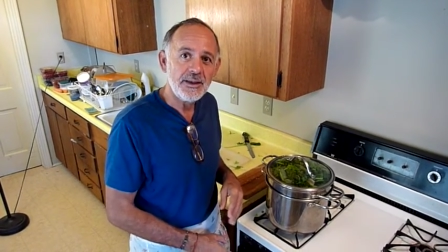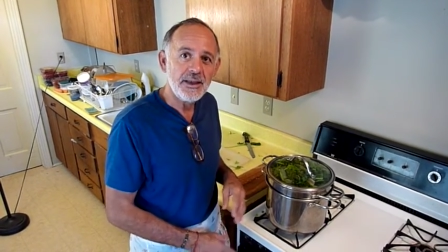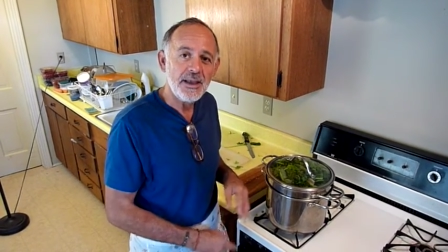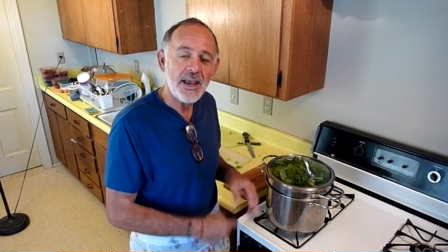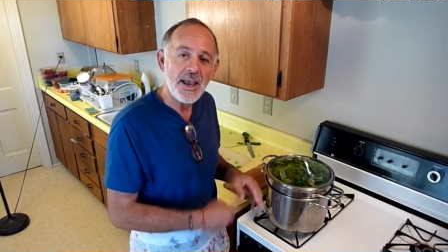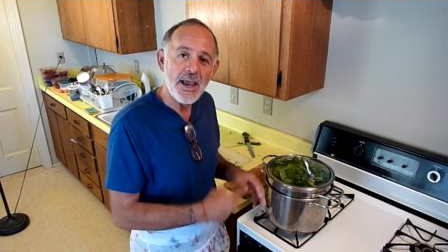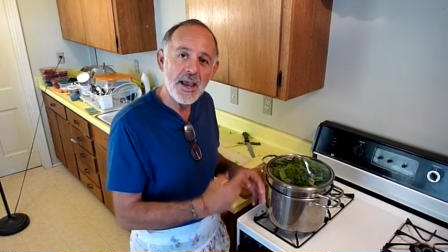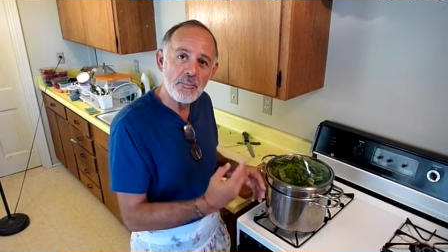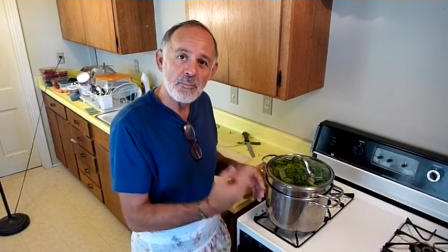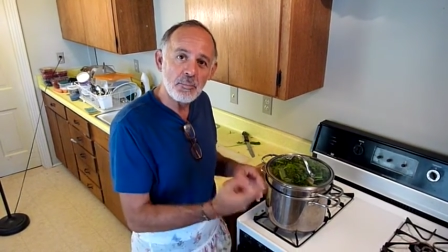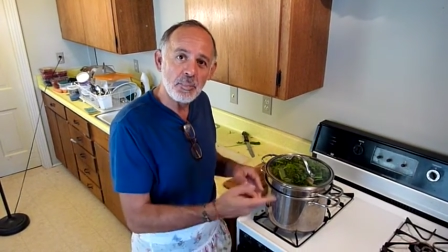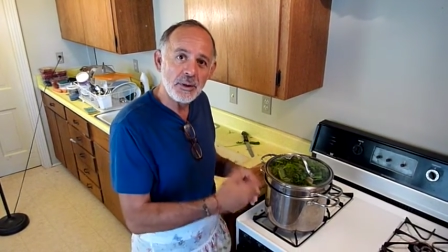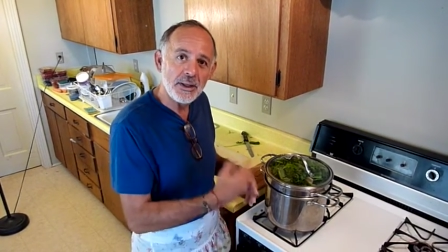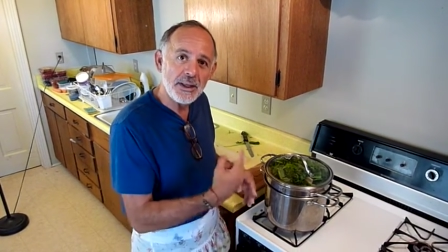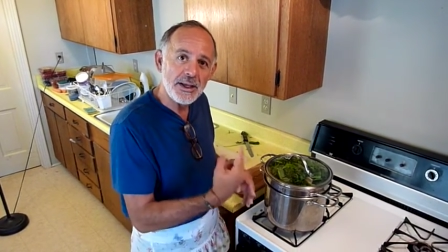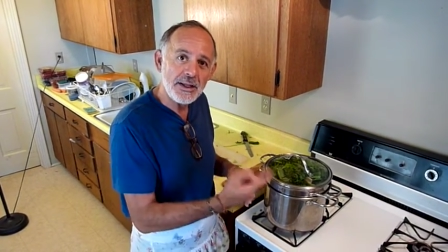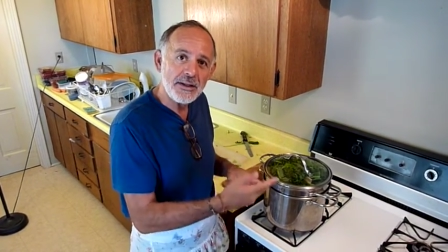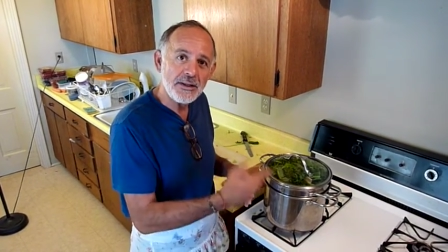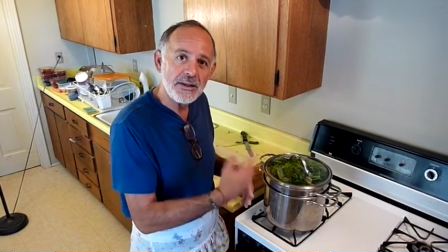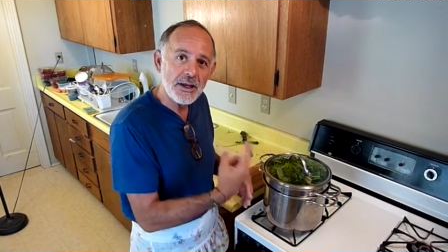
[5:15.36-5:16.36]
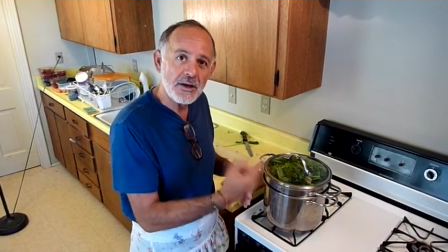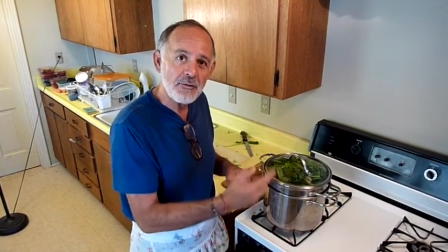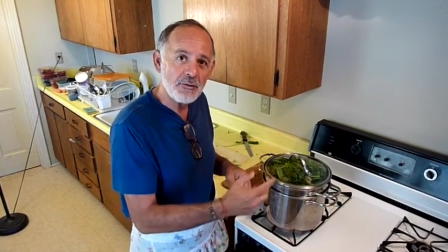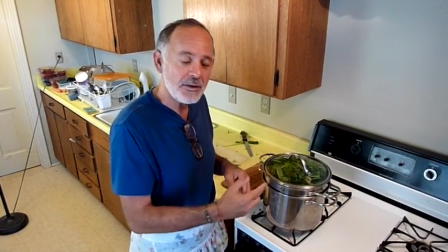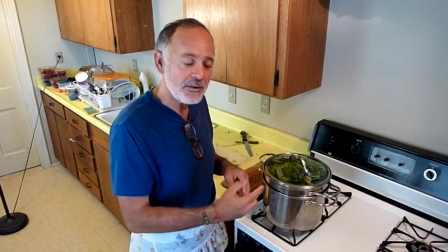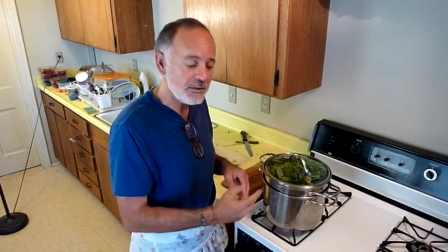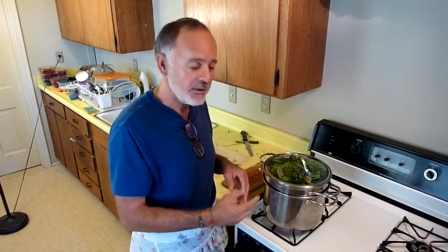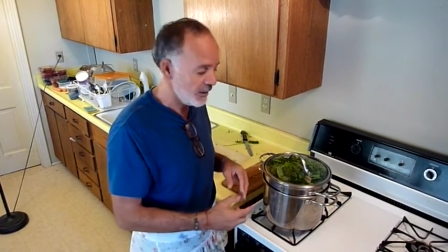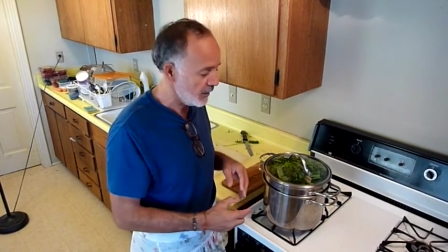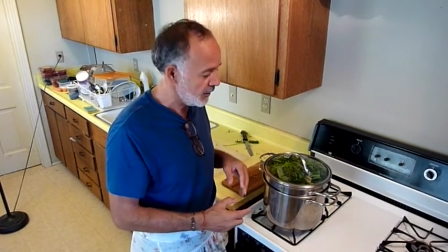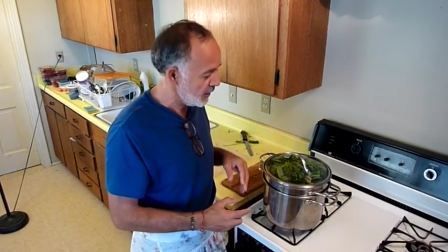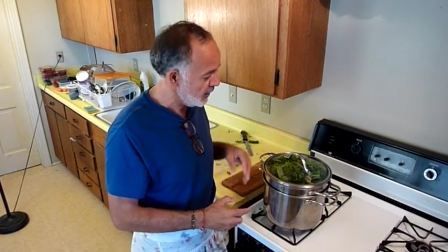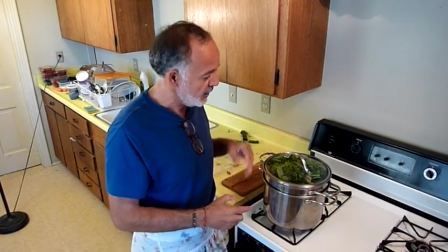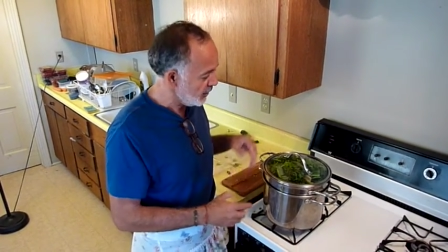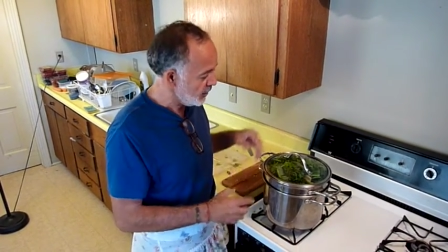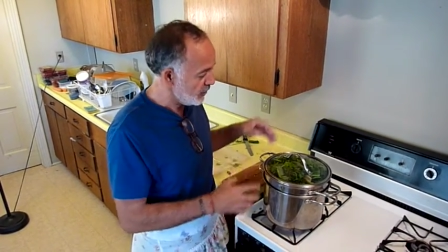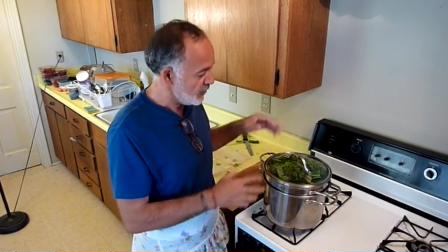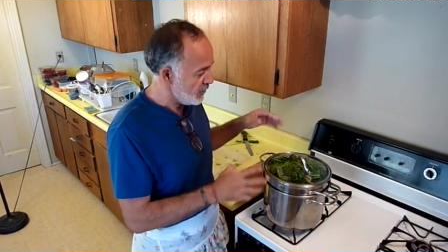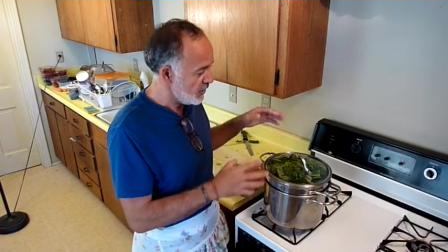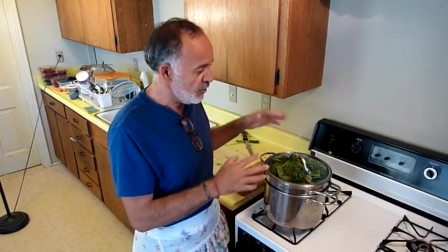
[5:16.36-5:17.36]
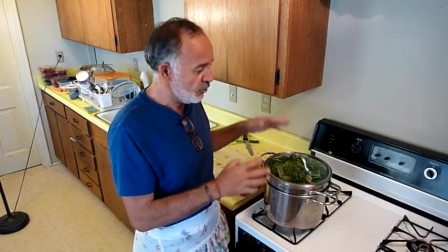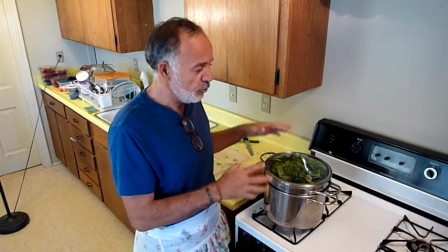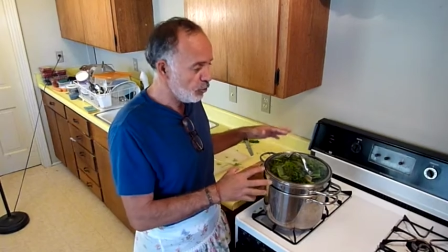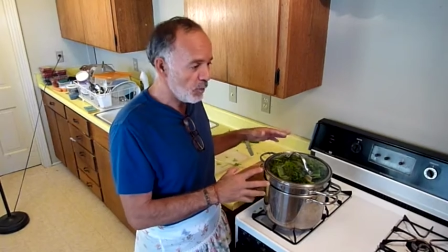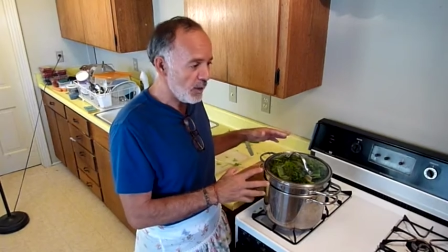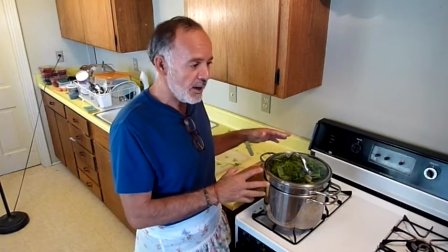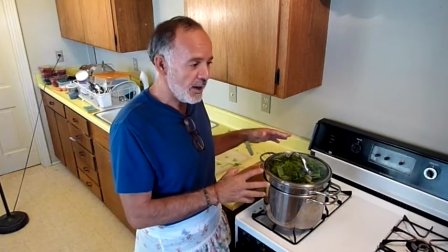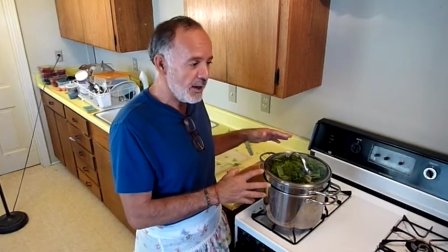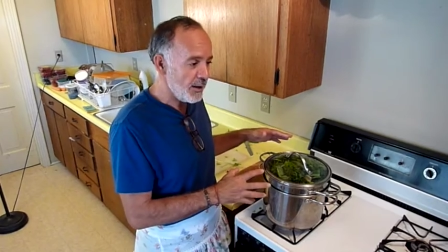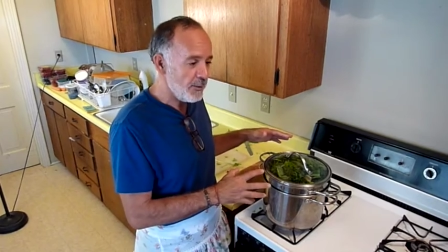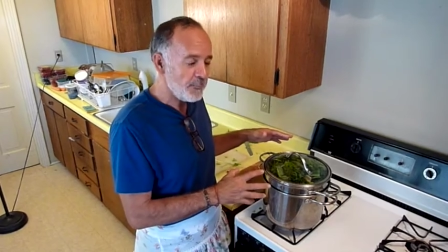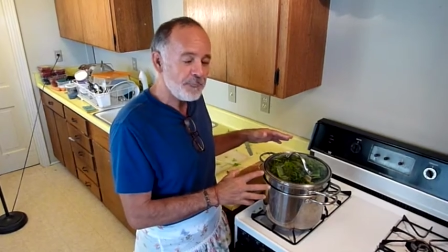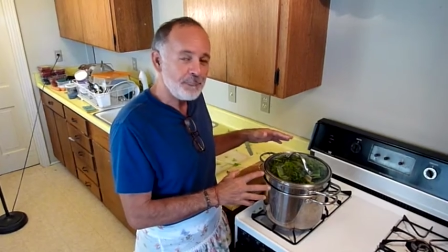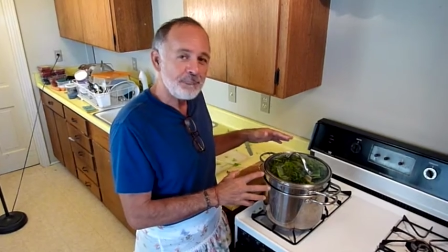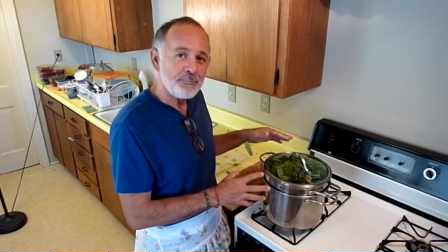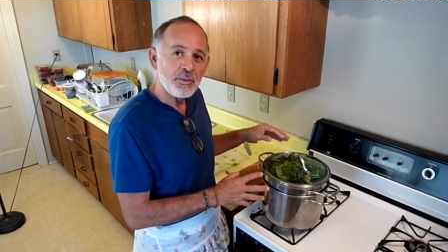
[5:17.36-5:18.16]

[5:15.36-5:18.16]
and blend everything. This way,